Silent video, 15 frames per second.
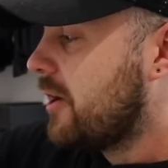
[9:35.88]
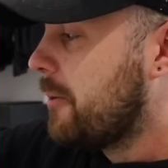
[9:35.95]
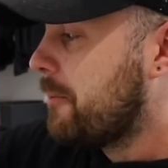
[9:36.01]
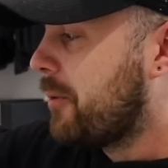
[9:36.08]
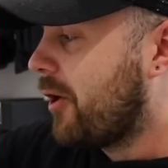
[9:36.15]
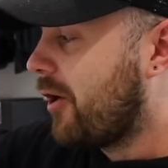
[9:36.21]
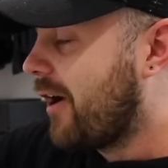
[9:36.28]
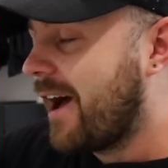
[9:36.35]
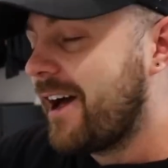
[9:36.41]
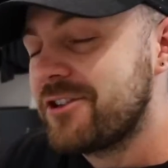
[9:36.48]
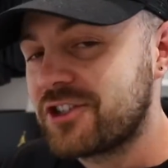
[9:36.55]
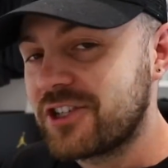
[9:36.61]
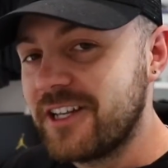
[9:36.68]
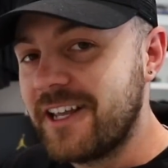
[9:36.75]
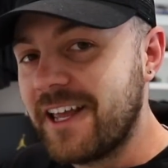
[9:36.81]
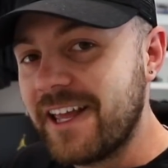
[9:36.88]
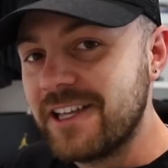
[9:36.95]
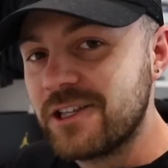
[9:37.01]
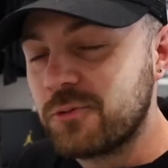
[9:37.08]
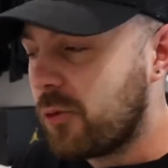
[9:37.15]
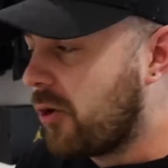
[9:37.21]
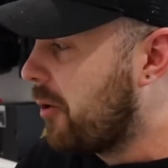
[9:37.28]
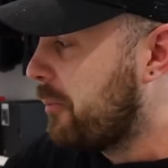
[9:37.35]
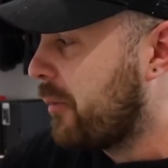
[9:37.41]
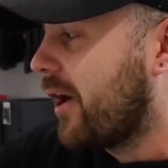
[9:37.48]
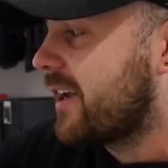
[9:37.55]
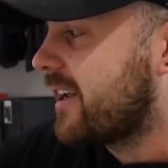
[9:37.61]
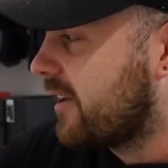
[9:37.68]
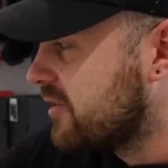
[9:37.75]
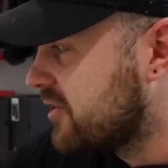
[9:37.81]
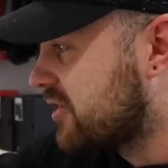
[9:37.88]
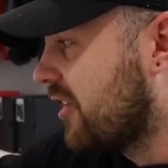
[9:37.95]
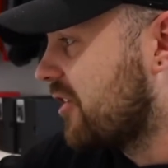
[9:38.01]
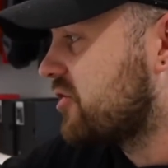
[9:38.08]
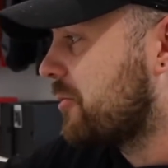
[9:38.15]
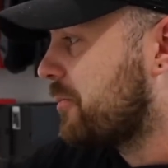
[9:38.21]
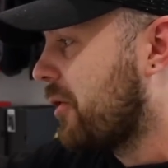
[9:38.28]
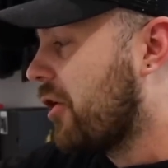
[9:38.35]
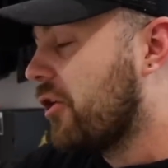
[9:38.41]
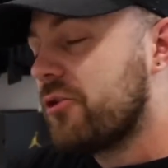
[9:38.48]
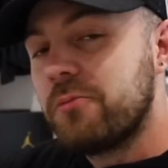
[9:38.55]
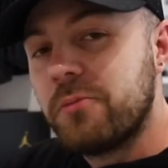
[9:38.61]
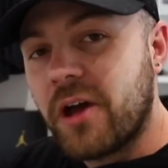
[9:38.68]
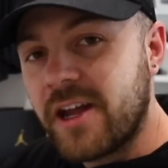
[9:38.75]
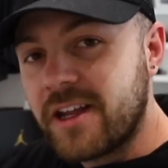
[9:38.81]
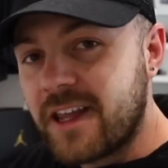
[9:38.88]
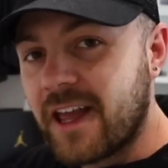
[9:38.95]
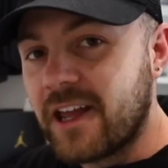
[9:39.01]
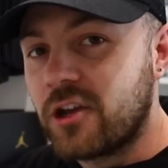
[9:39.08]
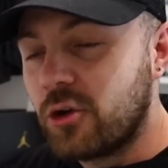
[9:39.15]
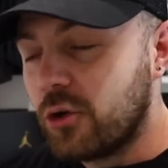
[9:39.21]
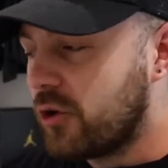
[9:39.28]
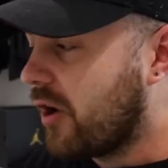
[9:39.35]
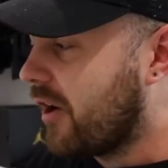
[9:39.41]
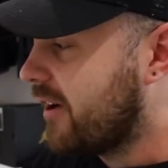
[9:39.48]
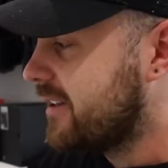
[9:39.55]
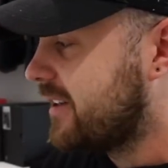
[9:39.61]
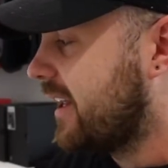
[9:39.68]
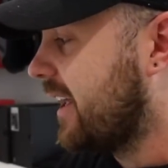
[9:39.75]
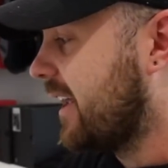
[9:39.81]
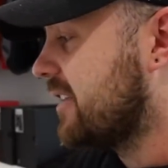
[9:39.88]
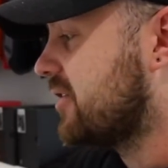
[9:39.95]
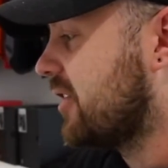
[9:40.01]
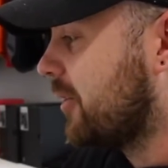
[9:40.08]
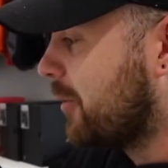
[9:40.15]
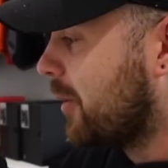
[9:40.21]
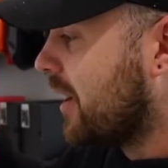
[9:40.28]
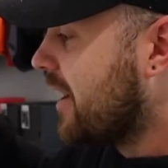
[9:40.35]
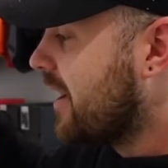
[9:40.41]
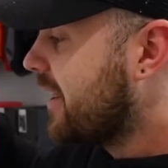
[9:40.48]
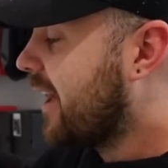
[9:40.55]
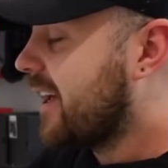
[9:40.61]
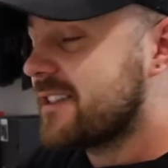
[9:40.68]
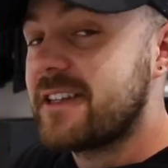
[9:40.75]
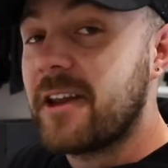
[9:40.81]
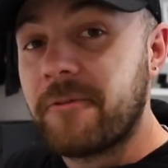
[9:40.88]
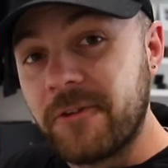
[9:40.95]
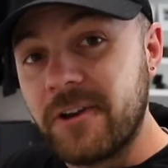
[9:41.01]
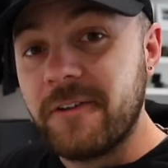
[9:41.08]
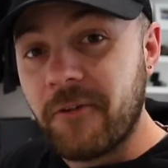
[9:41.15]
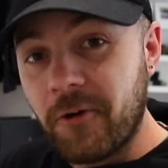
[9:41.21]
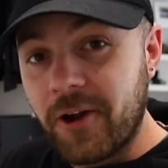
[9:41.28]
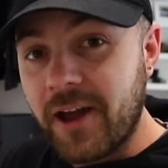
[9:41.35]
part actually is what, but I can search the part number and get a good idea, so that's definitely very